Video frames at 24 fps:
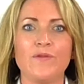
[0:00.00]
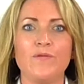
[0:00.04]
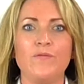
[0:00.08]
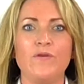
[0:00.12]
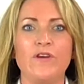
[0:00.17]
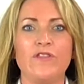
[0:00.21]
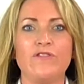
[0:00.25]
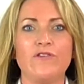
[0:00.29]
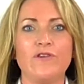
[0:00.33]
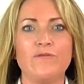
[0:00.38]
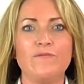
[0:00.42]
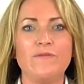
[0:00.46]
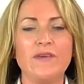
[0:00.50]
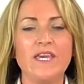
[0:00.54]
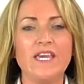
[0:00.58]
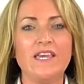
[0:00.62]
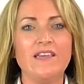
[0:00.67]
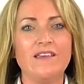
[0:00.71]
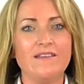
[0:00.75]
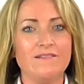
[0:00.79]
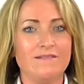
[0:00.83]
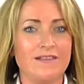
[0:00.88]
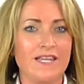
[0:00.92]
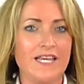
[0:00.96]
whether it
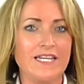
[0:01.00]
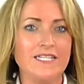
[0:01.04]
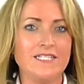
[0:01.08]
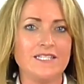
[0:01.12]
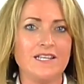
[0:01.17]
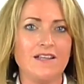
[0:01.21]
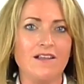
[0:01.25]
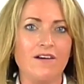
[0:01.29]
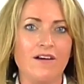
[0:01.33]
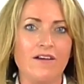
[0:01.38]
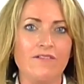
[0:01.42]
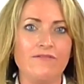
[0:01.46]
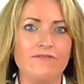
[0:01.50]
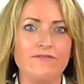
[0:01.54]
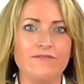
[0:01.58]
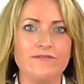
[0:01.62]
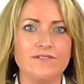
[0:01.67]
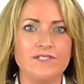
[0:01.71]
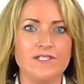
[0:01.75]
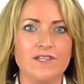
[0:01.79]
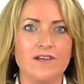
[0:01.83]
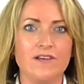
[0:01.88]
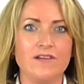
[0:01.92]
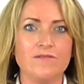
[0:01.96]
be later life
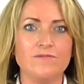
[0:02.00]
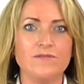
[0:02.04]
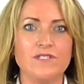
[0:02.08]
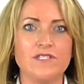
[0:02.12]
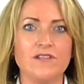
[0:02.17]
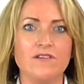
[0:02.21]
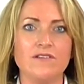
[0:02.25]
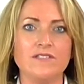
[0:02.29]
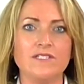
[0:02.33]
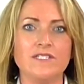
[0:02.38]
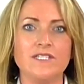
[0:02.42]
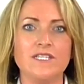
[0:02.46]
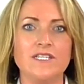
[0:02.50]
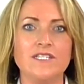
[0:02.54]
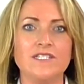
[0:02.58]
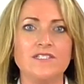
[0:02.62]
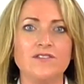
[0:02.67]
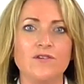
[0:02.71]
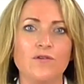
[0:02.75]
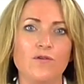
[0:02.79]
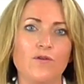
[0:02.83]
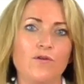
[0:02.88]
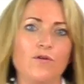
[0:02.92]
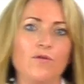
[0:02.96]

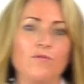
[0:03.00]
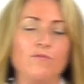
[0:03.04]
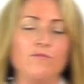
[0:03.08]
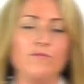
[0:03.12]
circumstances or